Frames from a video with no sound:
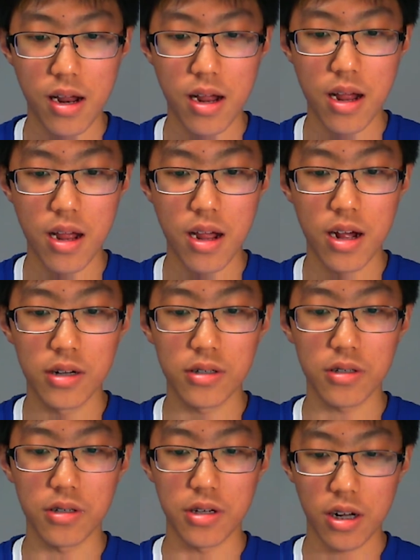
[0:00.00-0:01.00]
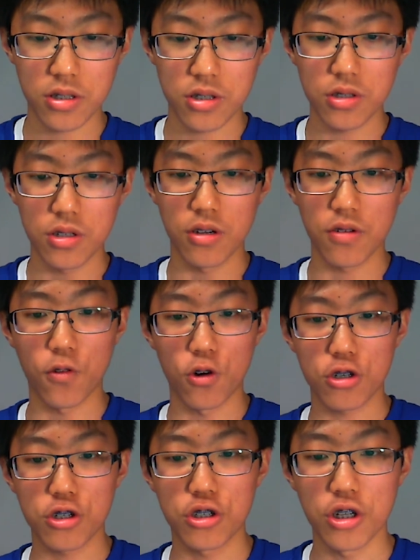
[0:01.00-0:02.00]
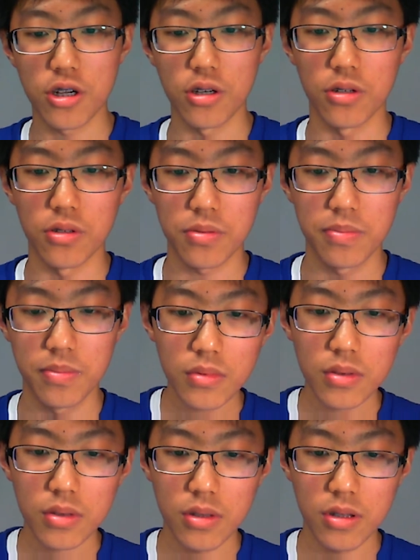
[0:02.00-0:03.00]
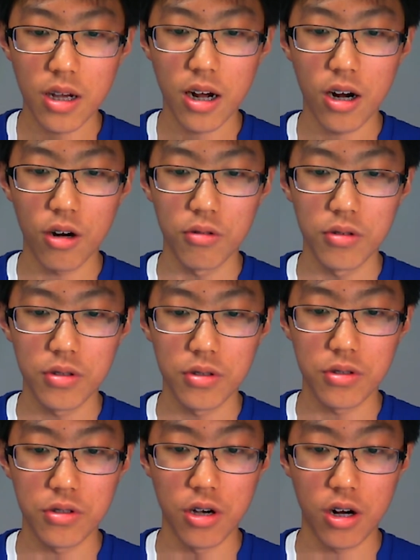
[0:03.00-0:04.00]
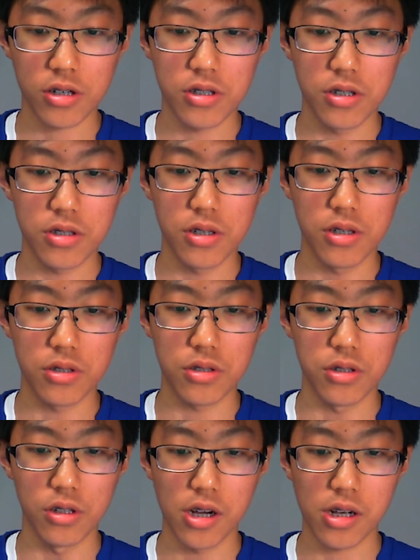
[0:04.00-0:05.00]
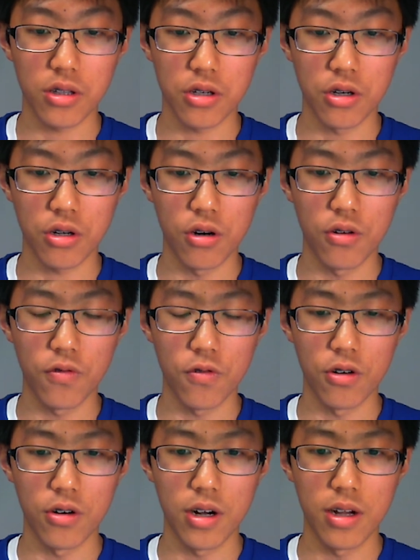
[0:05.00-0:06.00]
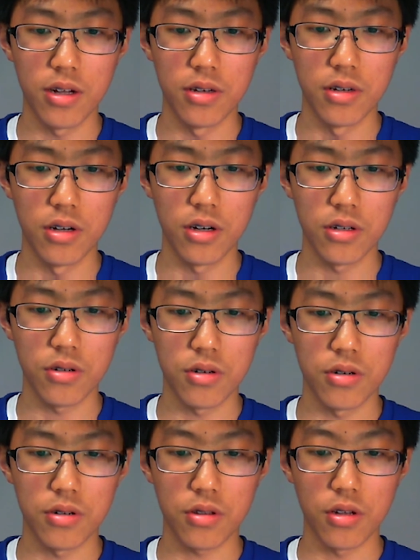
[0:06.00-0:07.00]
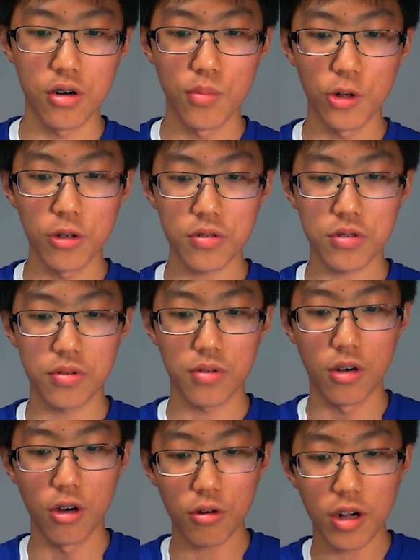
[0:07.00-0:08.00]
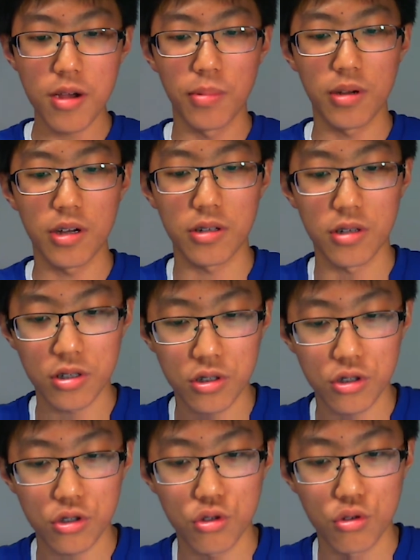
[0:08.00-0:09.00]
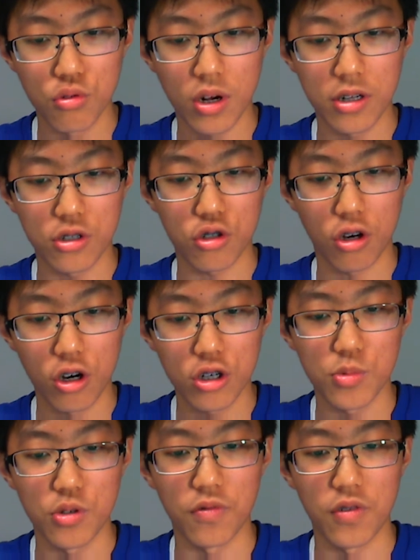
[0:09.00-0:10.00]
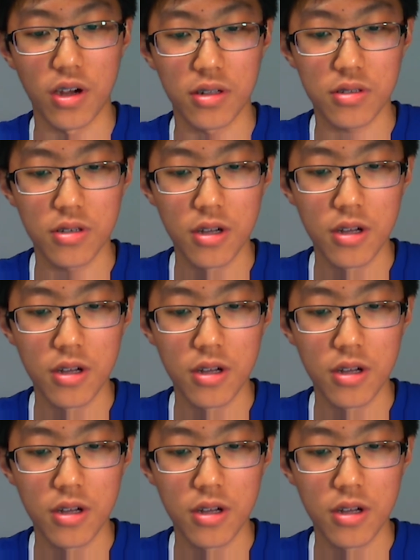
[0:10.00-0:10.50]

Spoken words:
And gets the first shield. Now, Deoxys is likely going to go for another Thunderbolt. Okay, but it doesn't do a charge move yet.